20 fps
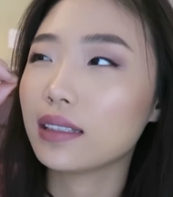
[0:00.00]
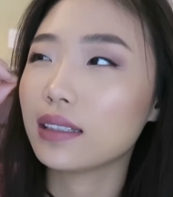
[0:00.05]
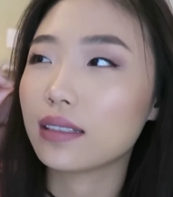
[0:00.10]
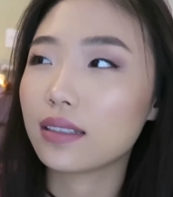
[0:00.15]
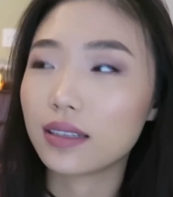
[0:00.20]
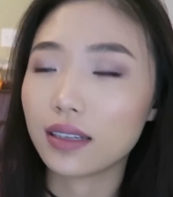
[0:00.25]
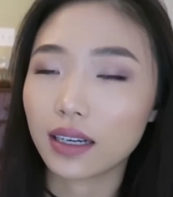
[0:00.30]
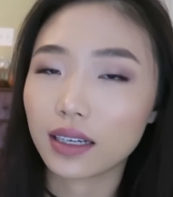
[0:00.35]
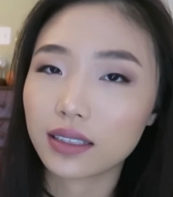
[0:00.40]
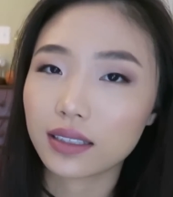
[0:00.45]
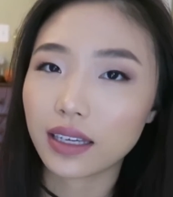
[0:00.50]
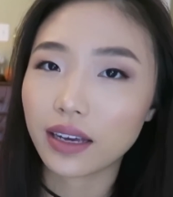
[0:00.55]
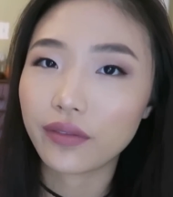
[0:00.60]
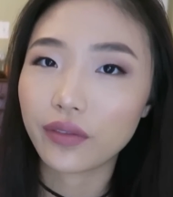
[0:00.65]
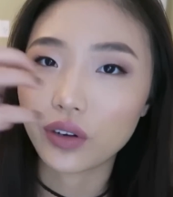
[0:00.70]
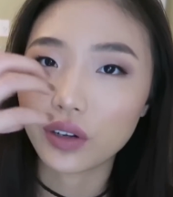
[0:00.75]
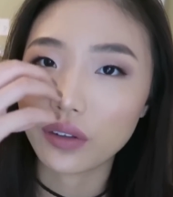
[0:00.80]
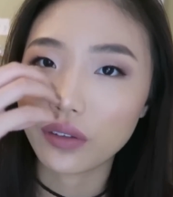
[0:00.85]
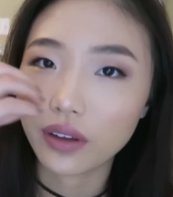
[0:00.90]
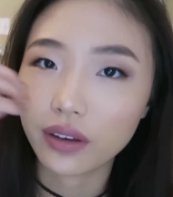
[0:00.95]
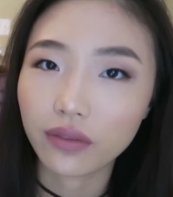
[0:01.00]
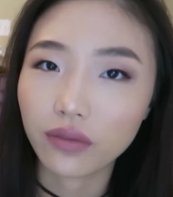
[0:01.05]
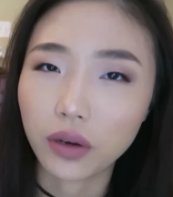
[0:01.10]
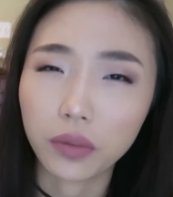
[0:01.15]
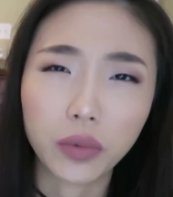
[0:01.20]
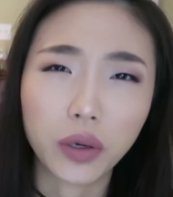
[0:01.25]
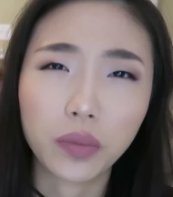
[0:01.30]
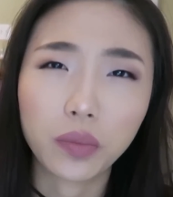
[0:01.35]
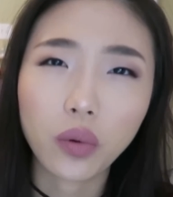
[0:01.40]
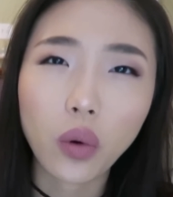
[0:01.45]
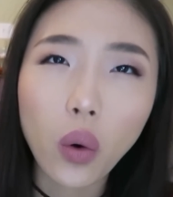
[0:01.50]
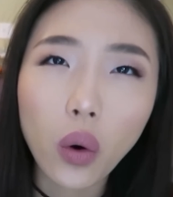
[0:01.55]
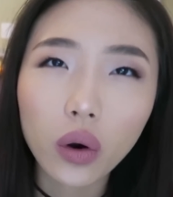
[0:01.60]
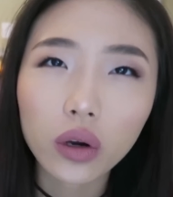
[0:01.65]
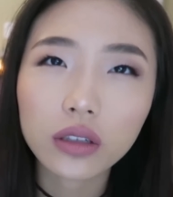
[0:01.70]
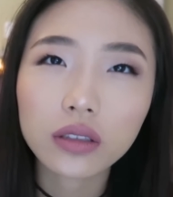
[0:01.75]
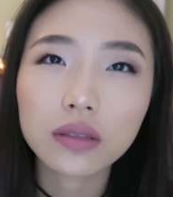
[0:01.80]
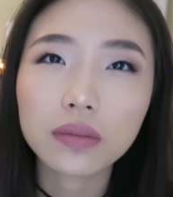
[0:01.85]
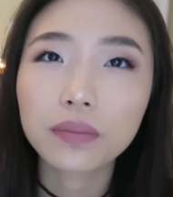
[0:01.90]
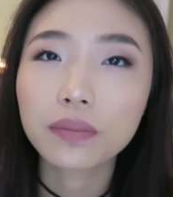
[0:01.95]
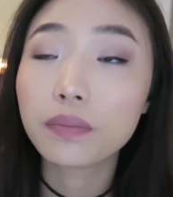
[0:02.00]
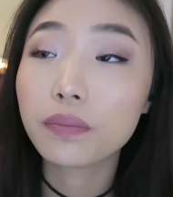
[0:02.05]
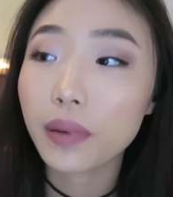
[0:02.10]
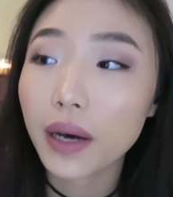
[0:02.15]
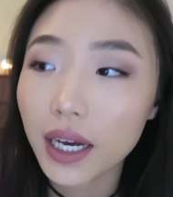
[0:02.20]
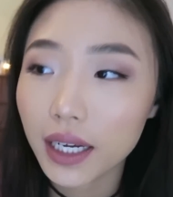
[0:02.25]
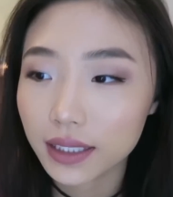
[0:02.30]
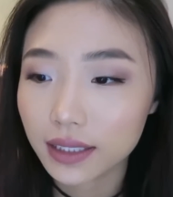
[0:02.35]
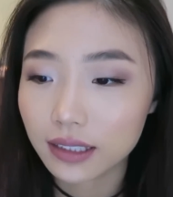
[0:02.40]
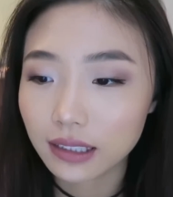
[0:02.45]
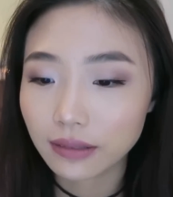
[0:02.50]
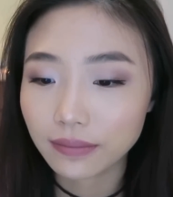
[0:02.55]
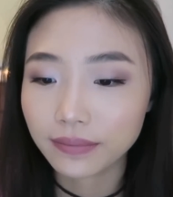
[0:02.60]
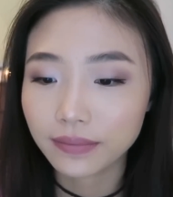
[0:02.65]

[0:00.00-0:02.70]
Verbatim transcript: sucks everything from your pores but